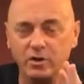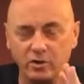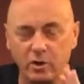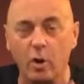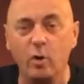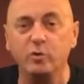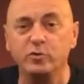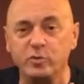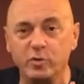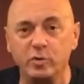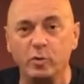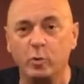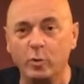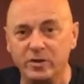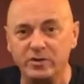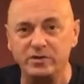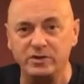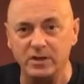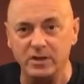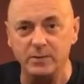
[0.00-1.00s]
goes with a
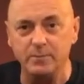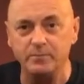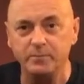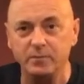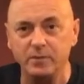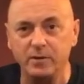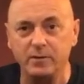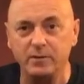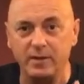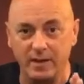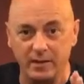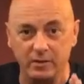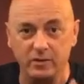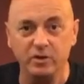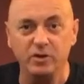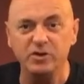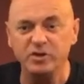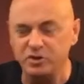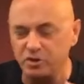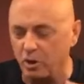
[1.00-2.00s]
whiskey than a
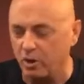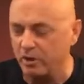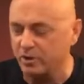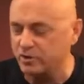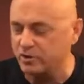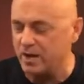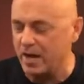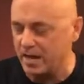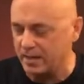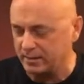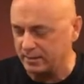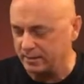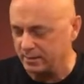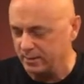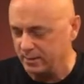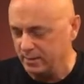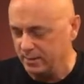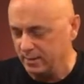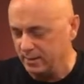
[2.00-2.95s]
good dark chocolate.